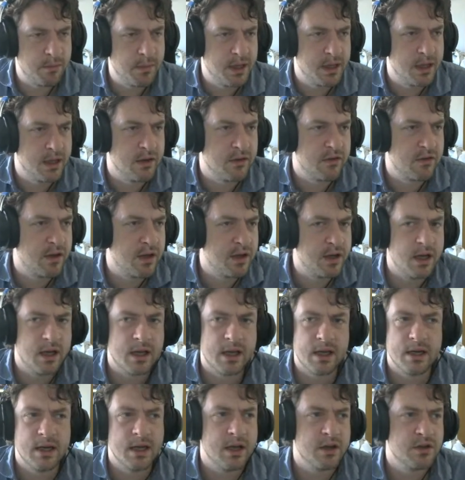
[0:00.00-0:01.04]
minutes. Can I
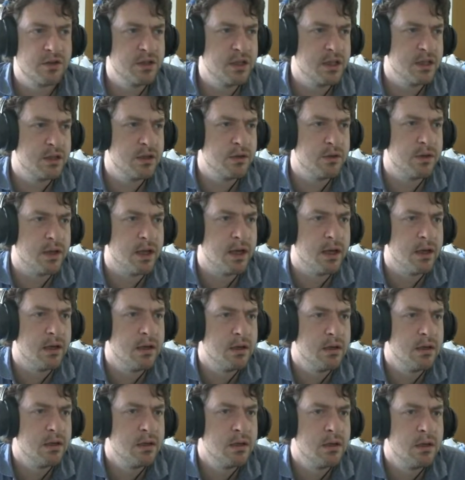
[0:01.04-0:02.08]
actually do that?
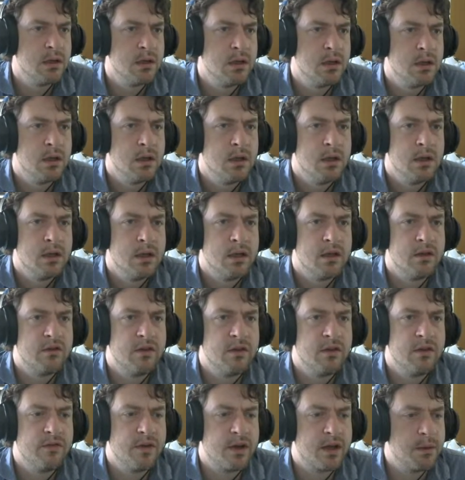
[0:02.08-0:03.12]
Let's see
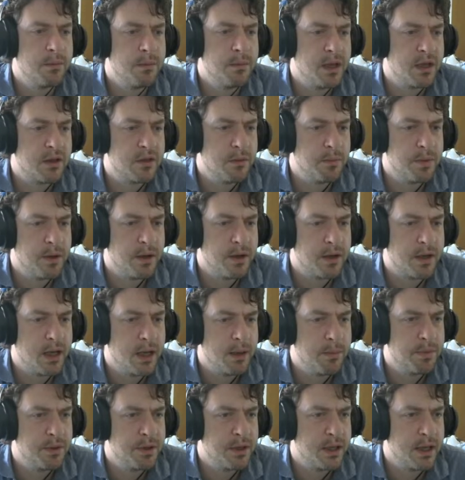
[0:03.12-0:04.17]
if I can make the bug
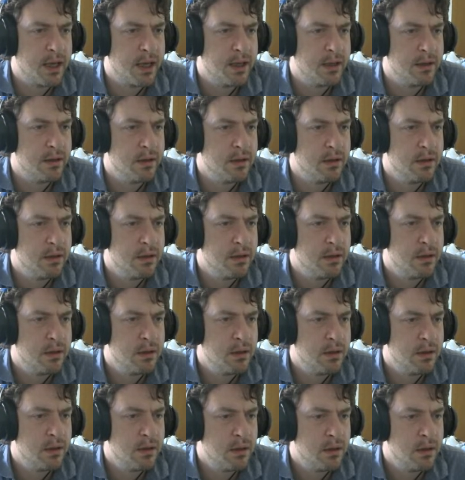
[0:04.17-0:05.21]
happen again.
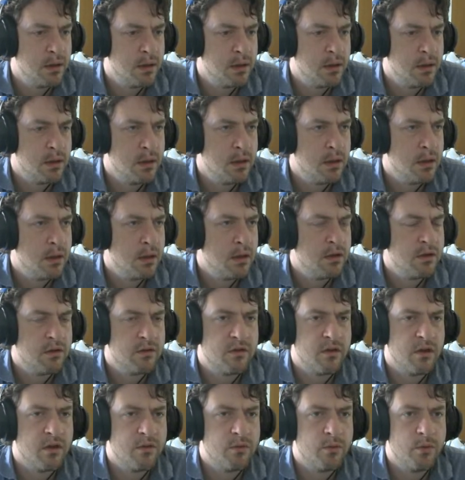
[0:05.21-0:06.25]

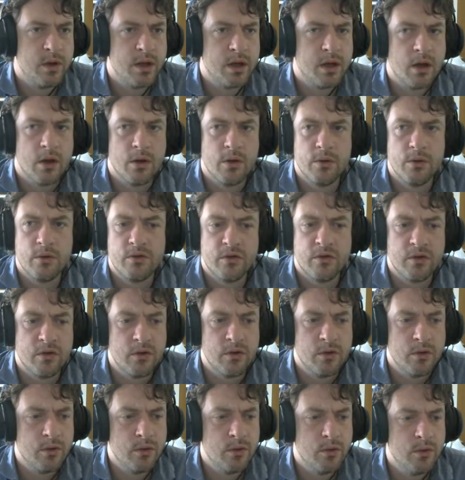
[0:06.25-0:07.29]
So if we go
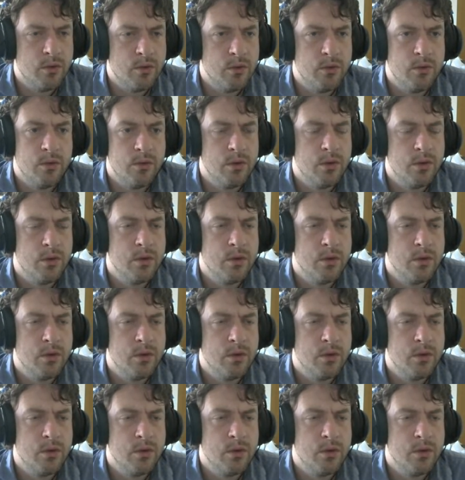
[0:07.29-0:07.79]
to